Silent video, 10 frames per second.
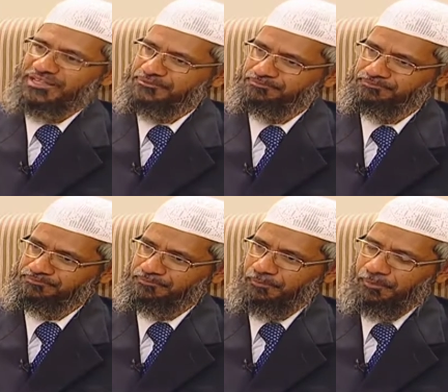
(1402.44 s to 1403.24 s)
Dubai,
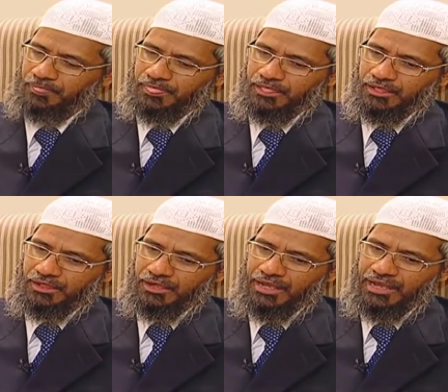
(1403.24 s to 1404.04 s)

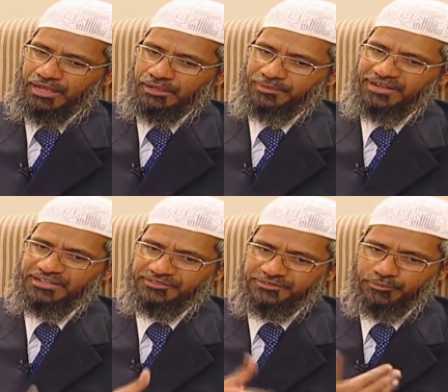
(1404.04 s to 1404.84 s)
and
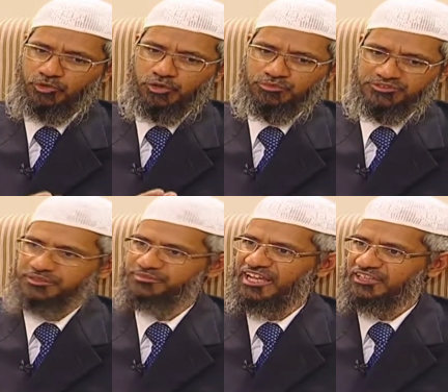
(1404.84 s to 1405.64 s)
mainly some
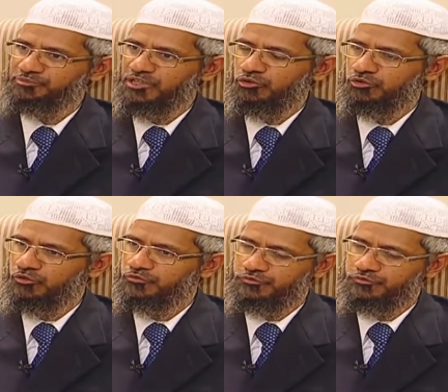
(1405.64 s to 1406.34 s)
non-Muslim they asked me out